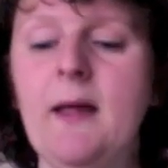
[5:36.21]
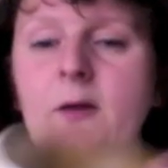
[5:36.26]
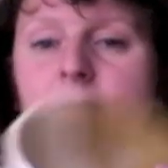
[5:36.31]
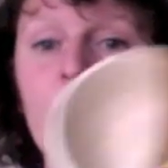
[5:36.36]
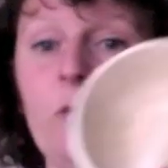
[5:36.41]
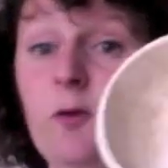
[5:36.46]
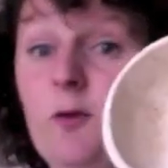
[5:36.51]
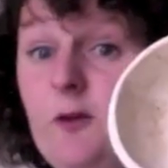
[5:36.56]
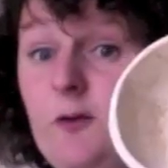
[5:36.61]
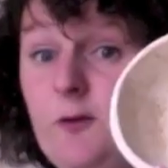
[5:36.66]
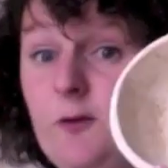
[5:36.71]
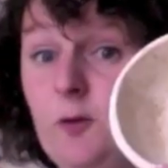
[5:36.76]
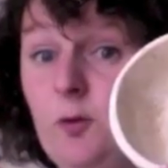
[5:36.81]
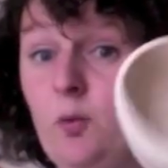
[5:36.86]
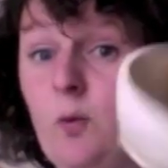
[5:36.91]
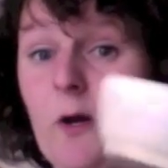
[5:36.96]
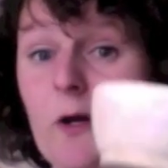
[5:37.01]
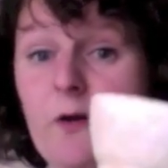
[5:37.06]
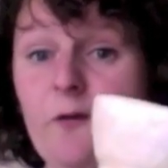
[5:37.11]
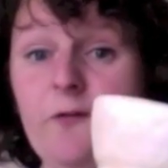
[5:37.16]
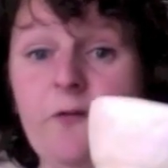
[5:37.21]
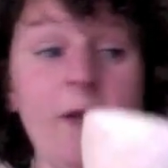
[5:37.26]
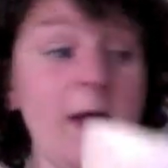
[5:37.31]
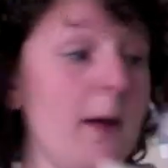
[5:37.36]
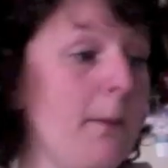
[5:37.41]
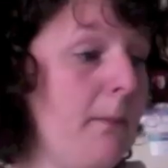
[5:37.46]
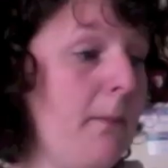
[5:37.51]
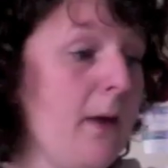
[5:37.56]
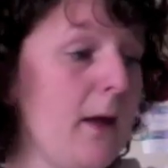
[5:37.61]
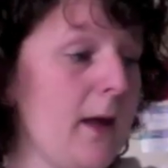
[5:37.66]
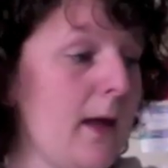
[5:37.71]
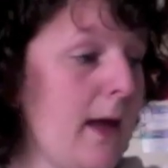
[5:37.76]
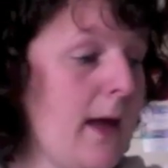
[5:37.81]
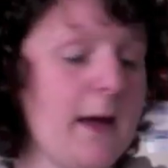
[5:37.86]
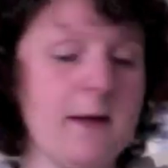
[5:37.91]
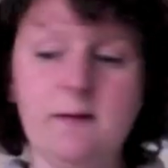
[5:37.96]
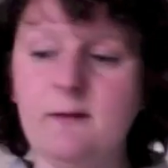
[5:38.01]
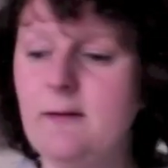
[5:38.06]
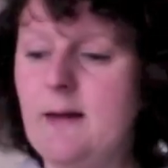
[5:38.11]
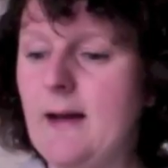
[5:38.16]
So this is one of them,
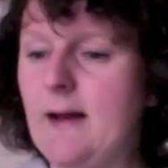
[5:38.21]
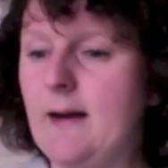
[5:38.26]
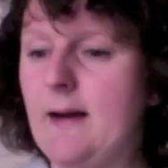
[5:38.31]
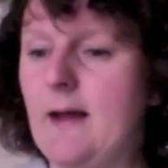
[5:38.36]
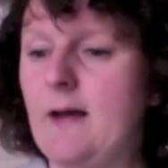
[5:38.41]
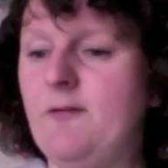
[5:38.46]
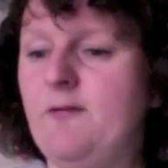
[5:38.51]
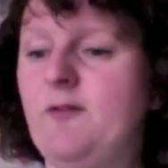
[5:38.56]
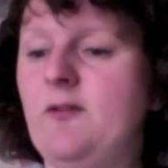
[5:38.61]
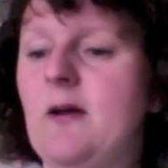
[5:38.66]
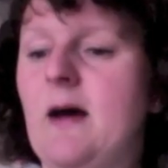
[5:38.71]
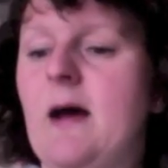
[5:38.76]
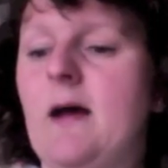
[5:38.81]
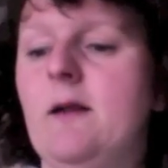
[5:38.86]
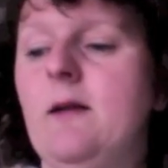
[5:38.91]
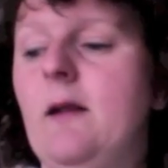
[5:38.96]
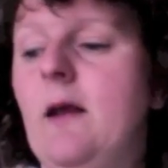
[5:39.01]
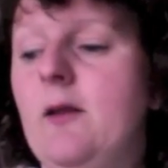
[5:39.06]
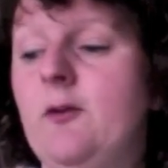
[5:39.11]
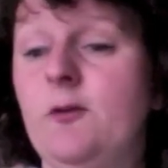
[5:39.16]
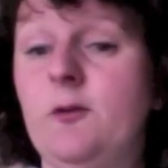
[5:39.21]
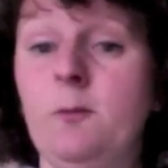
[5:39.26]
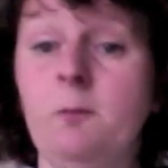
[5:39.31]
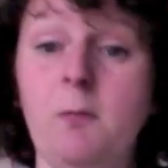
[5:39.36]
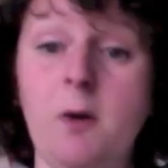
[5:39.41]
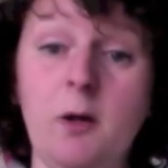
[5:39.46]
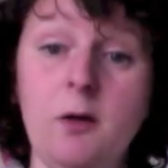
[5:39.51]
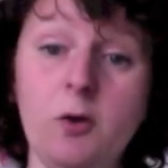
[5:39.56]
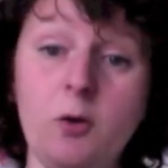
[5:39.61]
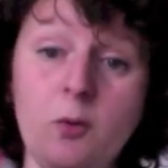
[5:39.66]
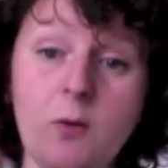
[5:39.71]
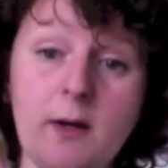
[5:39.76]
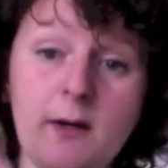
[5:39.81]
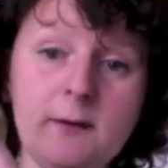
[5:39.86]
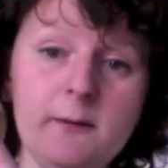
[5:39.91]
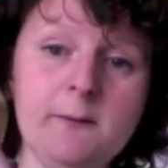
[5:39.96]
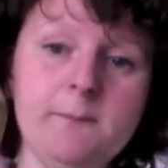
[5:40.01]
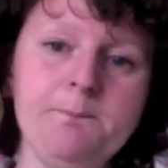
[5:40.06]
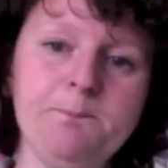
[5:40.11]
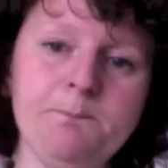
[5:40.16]
and then I've done a smaller one.